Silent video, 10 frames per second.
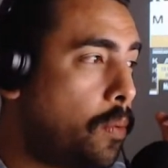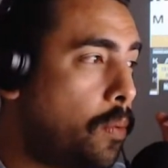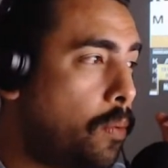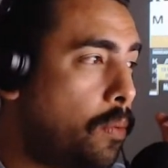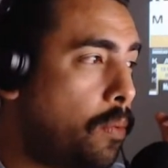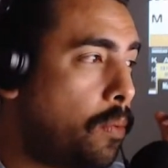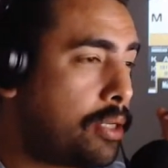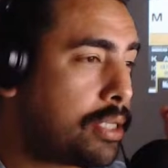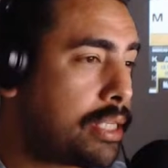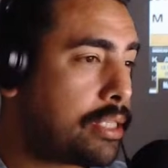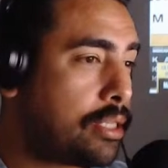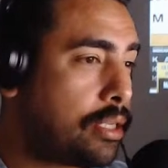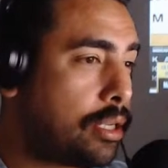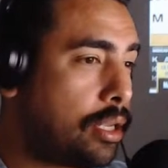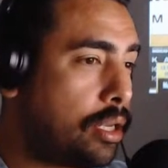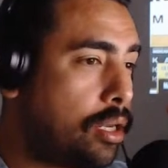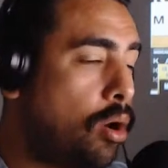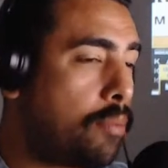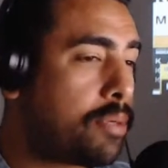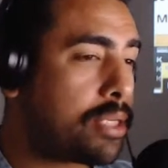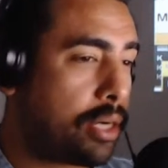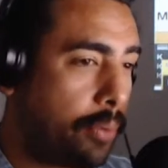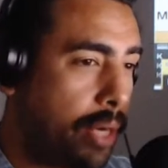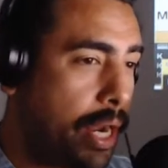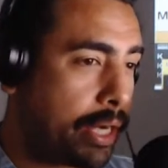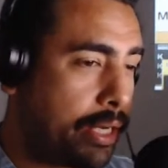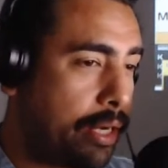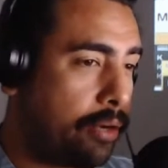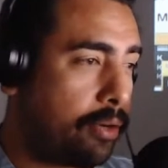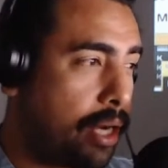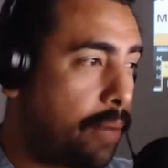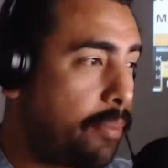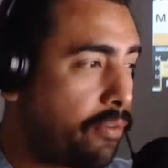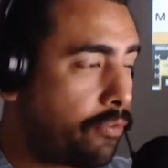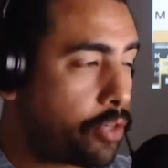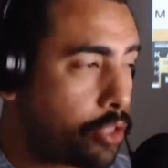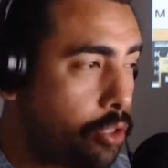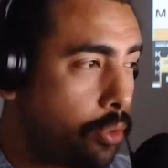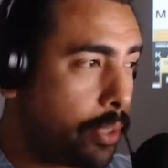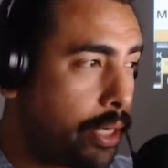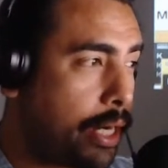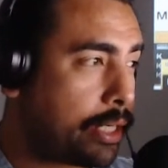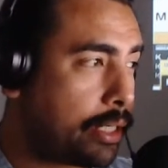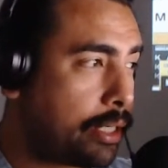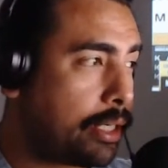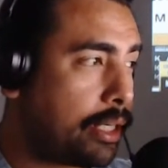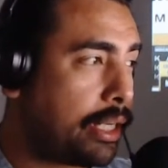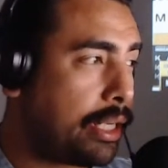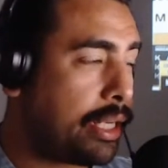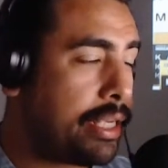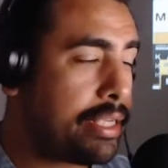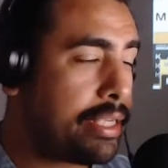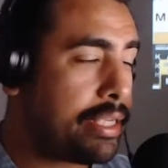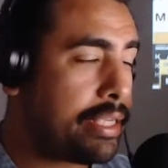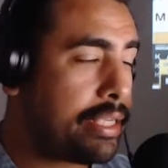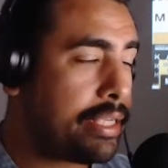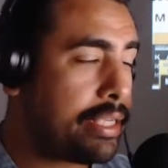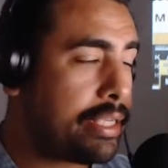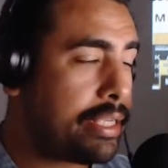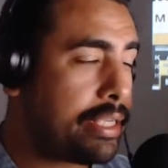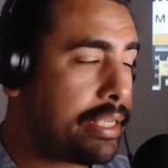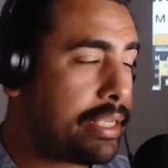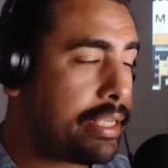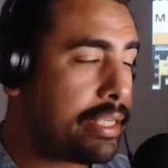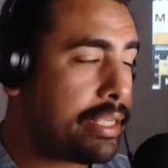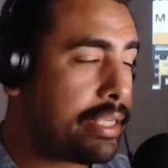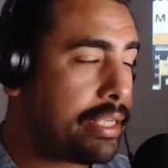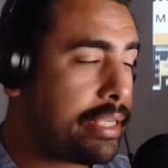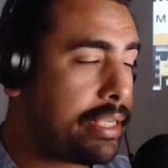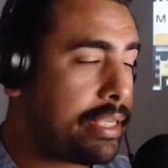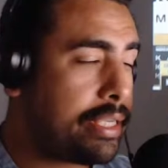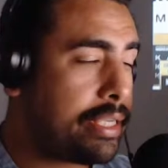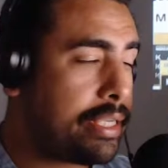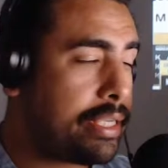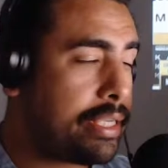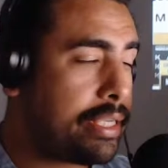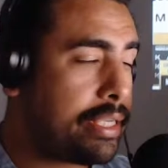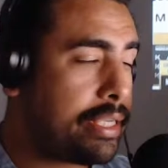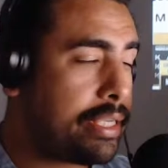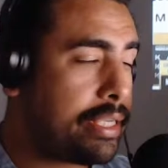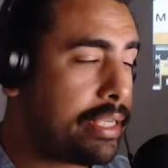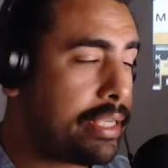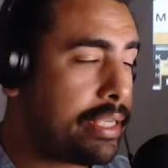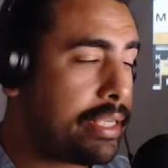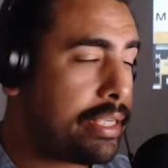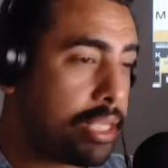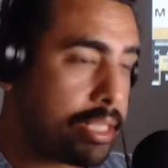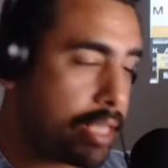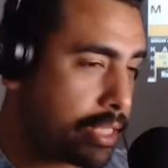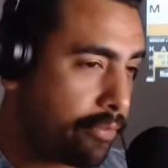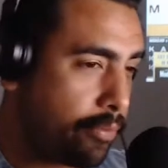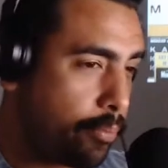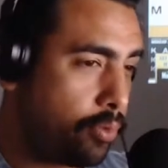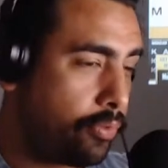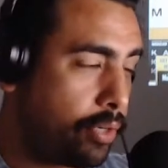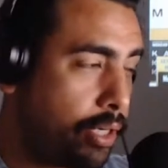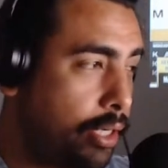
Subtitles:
when Moreno says, "No, I'm just going to react now, and I'm going to force you to react," he's getting the better of it, and he's outworking Kaikar France. And like I said, both of these guys have improved.